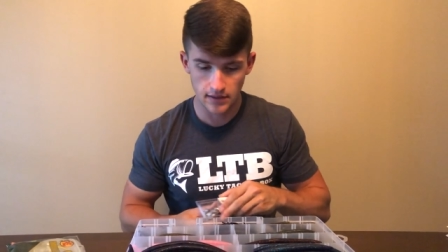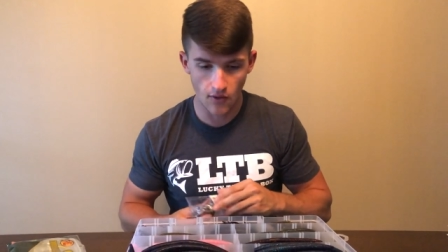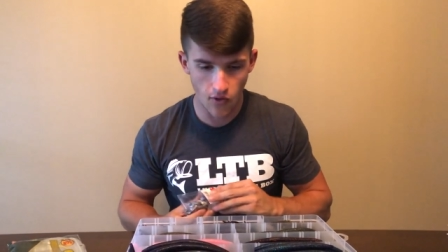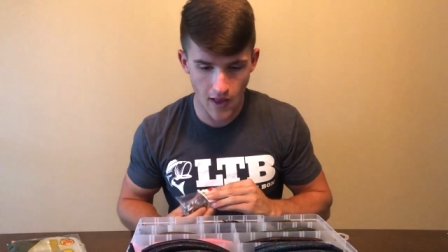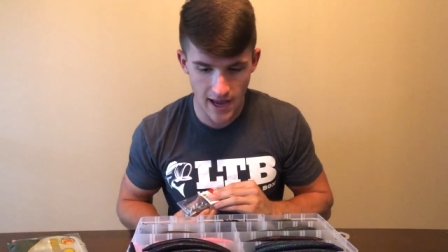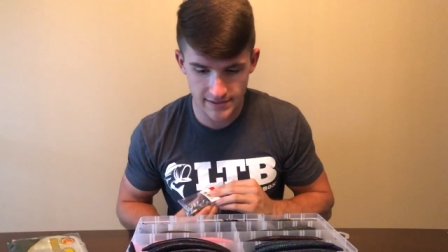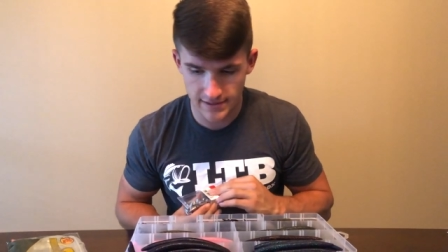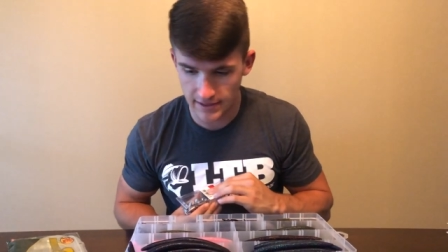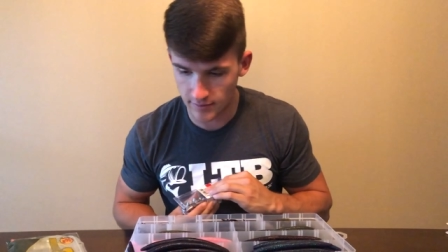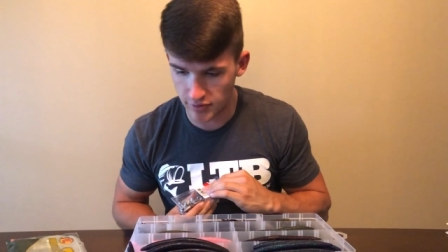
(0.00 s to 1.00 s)
The
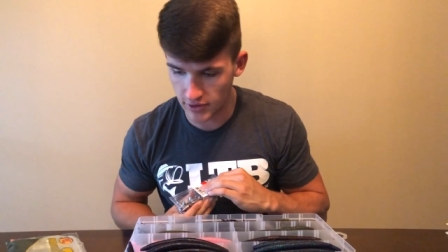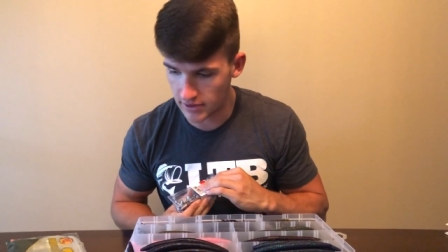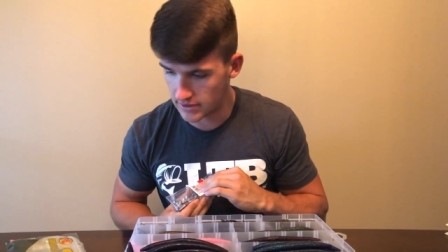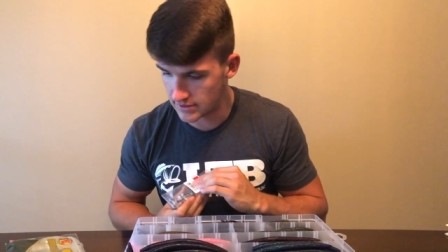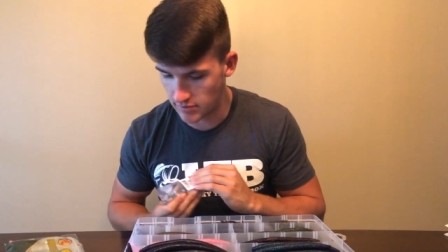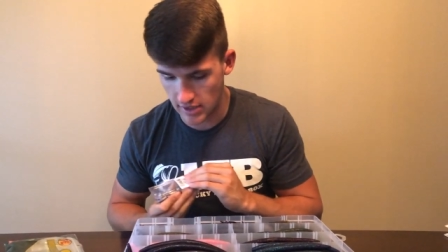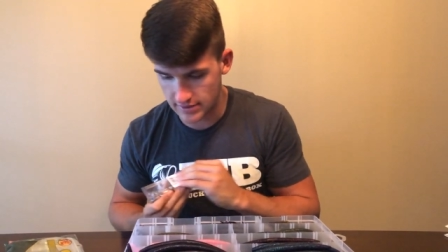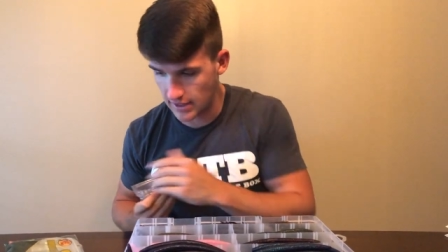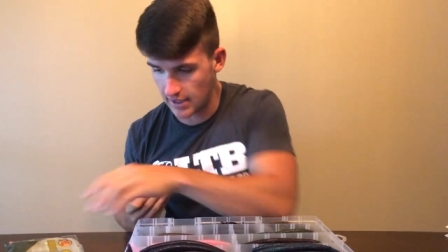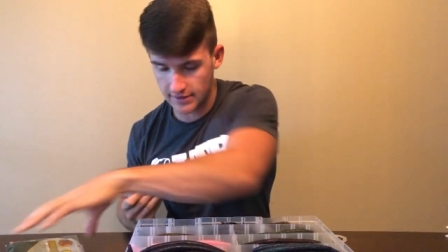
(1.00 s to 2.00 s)
last thing to put in this
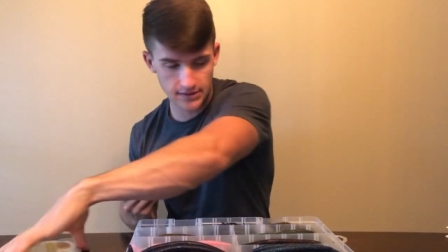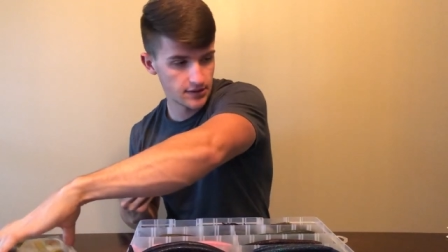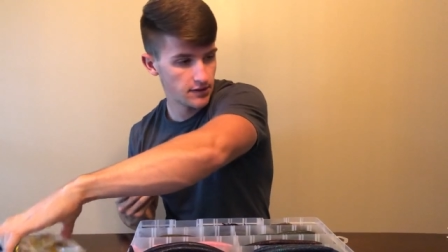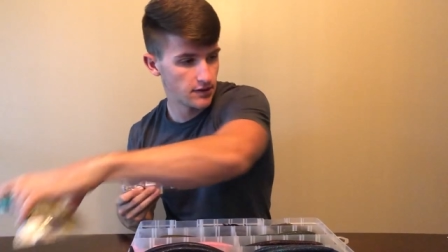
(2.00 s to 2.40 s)
box, guys.